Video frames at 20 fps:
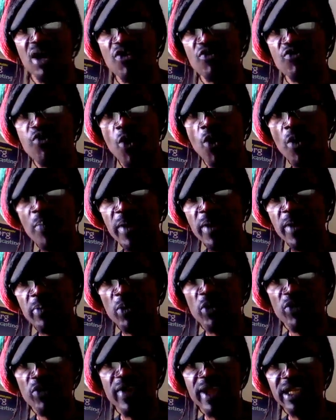4 people
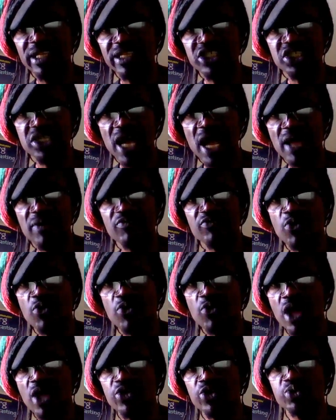were fatally shot and
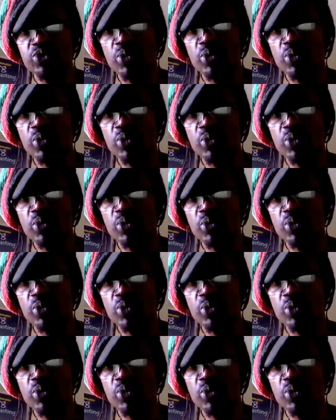4 others